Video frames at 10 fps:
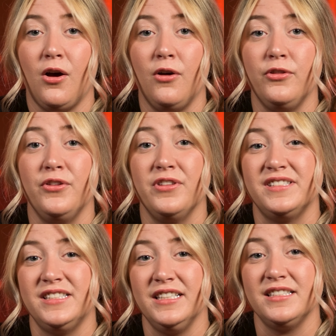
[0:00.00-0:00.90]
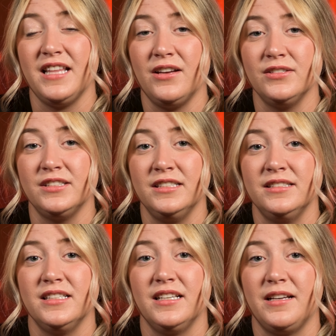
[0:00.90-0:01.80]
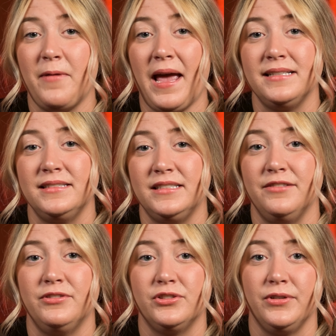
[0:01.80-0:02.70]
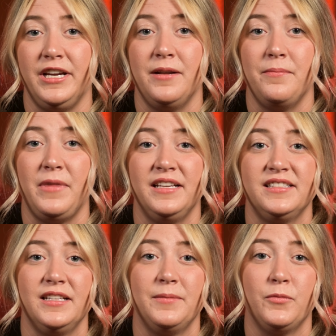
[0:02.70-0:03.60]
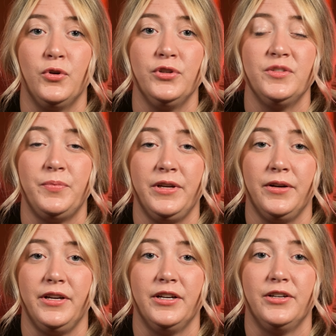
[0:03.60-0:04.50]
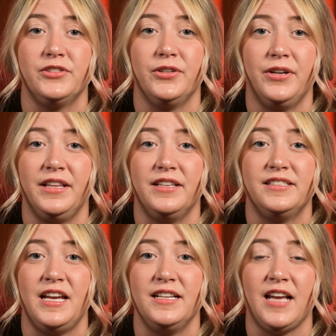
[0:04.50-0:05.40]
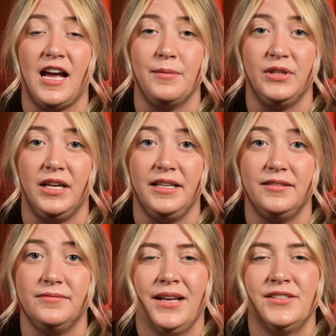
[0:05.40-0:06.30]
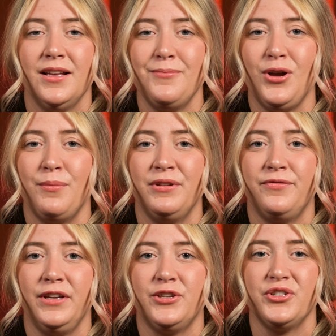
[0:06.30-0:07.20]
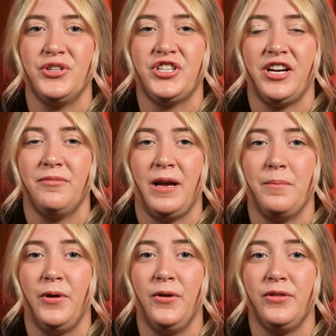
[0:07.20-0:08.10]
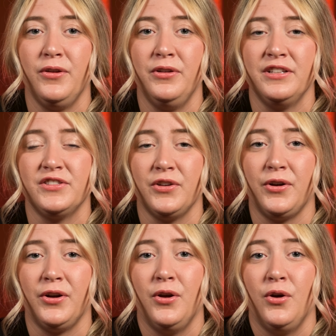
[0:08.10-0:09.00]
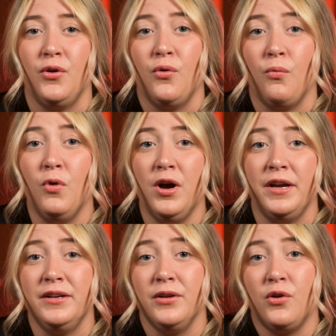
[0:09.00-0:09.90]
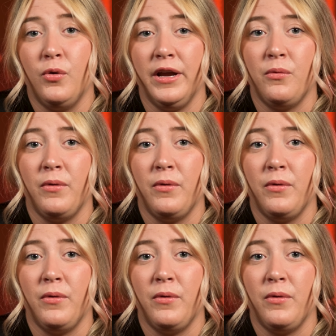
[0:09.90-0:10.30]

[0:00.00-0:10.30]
although the 6000's capacitive screen makes it more superior during the daytime light. Some common features shared by both units are one, quick